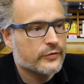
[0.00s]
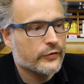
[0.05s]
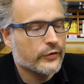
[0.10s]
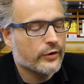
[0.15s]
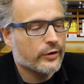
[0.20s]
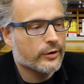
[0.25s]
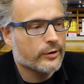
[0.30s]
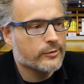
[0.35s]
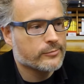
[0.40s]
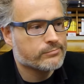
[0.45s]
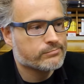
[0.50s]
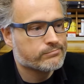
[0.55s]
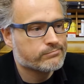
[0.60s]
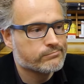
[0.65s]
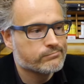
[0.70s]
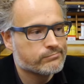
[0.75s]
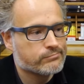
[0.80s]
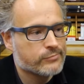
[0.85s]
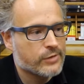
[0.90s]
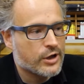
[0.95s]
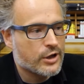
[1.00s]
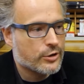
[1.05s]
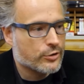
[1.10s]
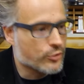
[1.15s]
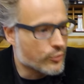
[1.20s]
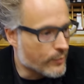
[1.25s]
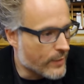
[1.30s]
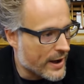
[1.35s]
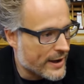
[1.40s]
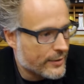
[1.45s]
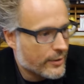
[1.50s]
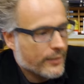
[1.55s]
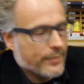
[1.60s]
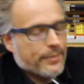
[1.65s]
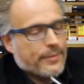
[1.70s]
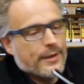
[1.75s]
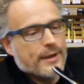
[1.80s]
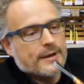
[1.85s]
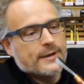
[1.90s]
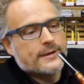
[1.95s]
So you may
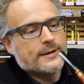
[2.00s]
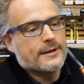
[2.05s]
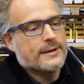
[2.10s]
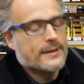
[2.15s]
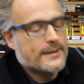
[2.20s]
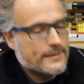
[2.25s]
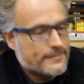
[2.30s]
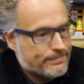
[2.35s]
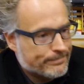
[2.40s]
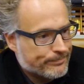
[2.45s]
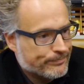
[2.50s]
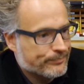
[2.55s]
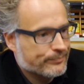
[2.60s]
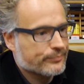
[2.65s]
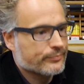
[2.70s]
not think of